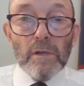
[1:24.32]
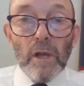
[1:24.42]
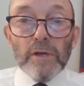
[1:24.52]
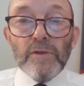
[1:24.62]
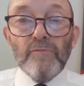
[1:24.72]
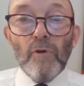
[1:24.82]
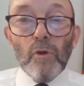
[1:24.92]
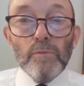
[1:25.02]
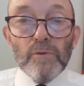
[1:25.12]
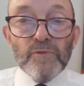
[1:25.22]
Like the
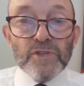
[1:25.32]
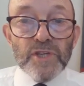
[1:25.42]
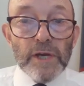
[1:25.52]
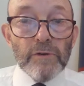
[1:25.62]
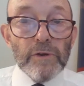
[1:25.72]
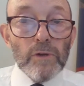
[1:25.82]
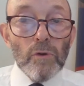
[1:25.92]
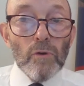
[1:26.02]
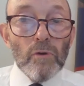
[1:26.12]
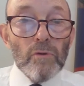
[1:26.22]
volume of the sacred
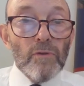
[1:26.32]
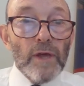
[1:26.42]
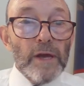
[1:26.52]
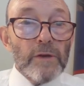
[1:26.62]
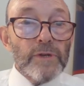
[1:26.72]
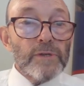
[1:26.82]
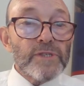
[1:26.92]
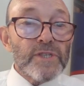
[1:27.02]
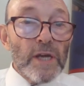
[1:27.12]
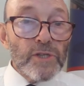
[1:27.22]
law, they are an
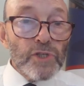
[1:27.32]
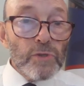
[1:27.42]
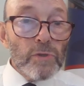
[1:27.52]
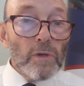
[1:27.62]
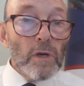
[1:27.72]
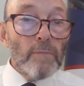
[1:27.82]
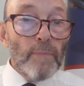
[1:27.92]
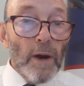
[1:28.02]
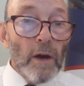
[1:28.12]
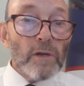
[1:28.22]
essential
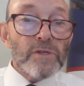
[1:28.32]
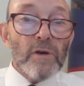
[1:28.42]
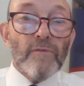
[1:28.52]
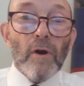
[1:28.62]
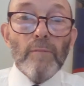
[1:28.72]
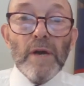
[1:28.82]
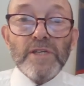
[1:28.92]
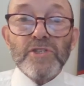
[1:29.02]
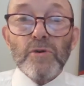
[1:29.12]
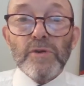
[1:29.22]
part of our
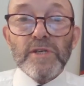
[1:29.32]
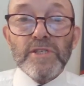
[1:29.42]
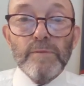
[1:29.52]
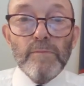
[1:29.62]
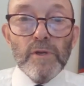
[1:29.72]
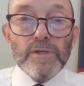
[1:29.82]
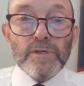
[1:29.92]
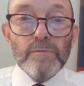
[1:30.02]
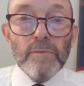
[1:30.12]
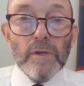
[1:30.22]
Masonic
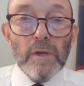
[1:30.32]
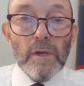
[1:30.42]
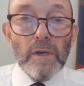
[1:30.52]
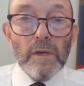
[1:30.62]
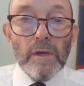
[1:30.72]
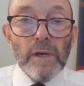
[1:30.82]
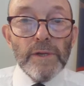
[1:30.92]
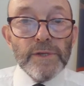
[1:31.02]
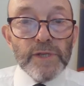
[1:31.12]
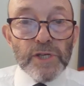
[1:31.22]
symbolism.
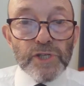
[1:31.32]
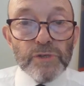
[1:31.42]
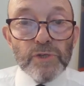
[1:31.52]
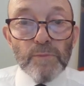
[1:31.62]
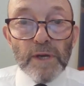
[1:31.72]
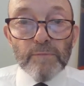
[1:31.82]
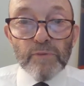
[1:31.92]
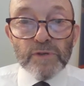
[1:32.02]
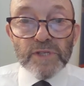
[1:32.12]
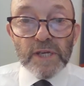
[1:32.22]
In addition to being
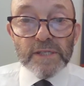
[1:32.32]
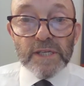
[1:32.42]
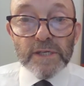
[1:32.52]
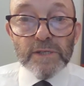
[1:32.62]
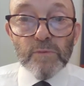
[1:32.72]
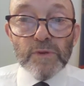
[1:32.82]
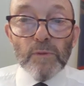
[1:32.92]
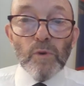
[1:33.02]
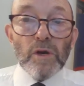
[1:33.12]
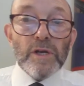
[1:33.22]
presented with the
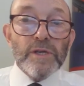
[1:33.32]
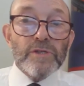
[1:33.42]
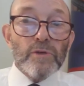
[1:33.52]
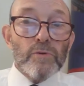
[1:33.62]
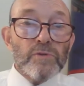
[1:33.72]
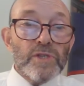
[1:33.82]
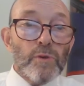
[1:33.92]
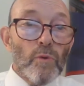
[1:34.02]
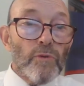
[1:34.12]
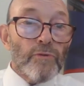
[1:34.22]
working tools in
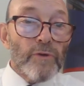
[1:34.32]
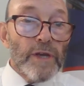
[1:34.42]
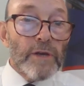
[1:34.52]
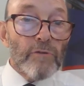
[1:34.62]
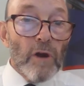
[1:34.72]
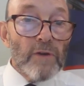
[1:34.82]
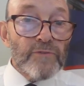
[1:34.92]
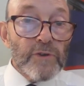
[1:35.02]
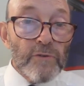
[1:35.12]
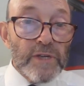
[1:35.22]
all 3
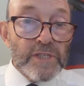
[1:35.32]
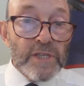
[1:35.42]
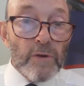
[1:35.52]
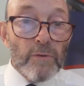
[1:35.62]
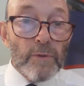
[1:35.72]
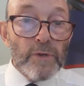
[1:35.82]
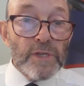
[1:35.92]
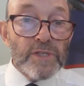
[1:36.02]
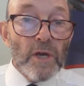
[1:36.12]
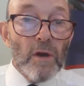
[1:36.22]
craft degree
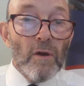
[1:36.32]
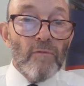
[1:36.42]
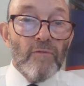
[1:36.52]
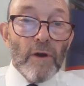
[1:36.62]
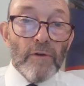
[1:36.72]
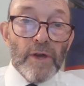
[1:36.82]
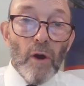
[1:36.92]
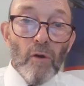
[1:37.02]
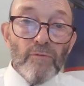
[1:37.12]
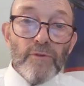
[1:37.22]
ceremonies, very
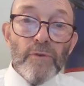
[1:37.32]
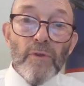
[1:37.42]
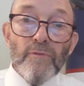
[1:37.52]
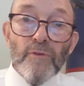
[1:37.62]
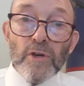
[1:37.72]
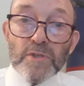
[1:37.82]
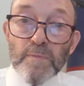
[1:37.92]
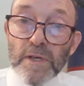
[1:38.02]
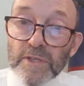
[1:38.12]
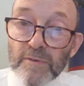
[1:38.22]
often the first
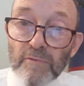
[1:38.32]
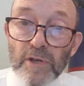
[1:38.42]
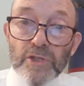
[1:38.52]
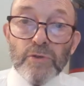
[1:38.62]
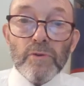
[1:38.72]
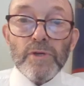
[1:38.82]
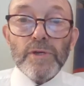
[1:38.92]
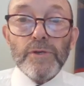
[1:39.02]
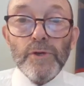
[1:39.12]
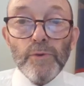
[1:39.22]
piece of ritual that
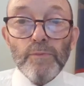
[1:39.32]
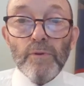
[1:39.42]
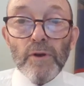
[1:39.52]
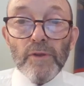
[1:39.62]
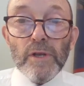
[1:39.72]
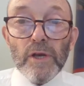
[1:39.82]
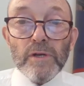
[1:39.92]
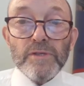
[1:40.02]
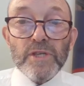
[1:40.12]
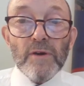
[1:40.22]
a new brother
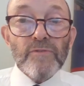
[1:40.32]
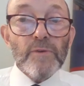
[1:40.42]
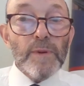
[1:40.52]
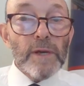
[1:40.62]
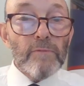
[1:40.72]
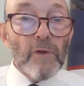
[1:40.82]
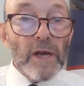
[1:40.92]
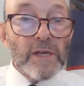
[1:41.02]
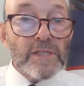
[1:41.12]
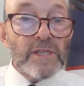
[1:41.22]
learns after being
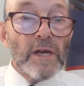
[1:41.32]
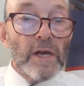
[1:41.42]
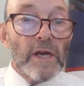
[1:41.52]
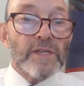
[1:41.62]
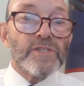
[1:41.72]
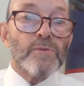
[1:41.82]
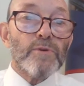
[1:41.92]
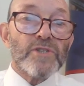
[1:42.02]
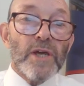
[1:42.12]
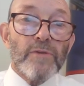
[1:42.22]
raised is to
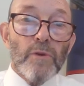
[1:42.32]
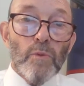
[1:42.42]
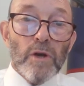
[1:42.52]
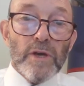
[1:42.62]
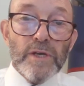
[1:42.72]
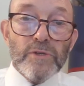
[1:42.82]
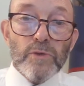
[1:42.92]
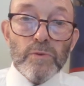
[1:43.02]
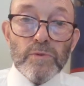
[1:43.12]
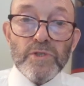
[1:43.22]
present the working
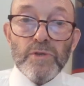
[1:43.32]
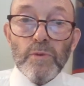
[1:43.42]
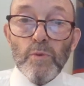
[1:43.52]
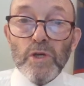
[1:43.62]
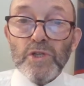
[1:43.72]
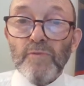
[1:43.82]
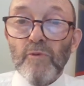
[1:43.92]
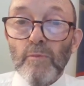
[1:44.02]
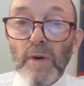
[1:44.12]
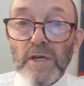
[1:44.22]
tools to the
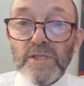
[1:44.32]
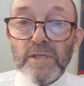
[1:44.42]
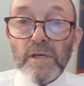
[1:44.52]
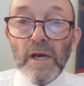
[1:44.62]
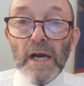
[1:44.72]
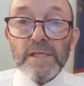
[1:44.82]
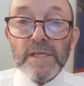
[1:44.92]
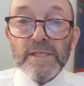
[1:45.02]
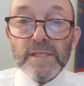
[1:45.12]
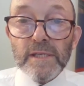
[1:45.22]
worshipful master at
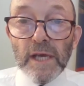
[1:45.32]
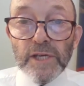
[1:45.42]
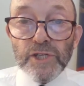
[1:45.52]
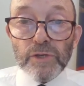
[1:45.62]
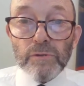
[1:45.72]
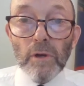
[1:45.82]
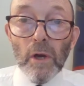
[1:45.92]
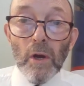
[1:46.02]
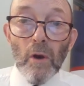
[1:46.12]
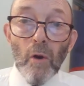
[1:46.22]
installation,
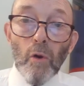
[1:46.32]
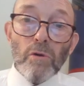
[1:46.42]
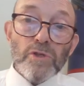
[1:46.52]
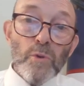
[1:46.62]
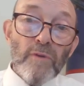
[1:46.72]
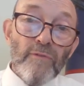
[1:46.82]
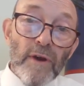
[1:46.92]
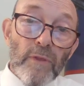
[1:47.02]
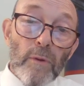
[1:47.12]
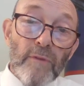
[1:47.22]
or to a
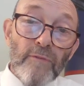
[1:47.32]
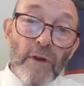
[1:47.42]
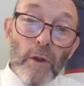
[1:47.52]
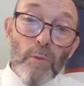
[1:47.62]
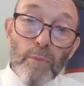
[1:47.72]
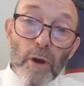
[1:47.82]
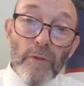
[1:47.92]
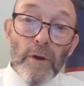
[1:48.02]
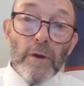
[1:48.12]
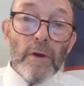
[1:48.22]
fellow
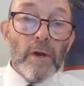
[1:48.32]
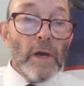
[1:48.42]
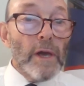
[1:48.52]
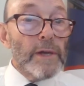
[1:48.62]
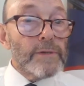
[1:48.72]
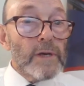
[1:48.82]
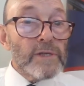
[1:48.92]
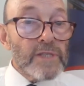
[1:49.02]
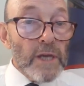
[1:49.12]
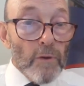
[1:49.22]
brother in
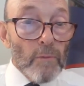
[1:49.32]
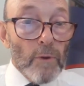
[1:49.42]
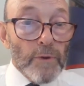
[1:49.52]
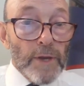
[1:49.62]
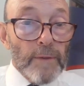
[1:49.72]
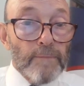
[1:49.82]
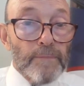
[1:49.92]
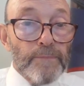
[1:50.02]
a ceremony.